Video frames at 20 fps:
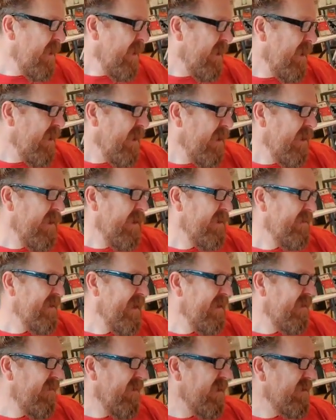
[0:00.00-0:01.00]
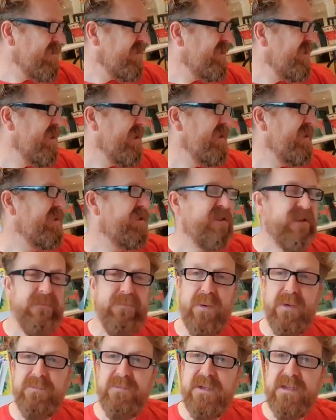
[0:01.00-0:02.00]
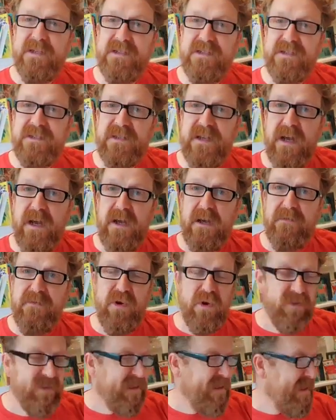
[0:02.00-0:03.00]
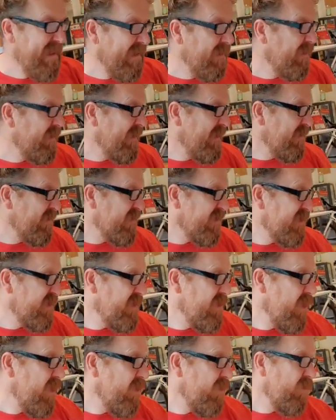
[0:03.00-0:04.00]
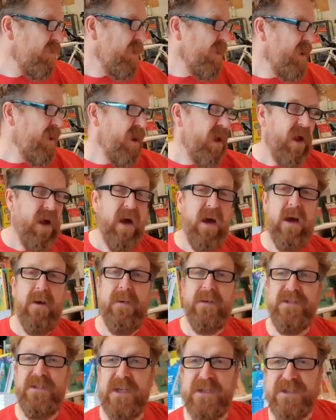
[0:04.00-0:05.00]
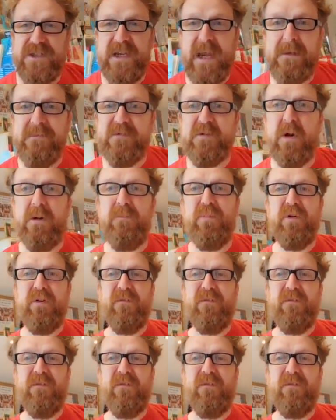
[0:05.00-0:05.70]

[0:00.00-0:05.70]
uh, at the end of last year, she published Notting Hill in the Snow, and she actually came to our book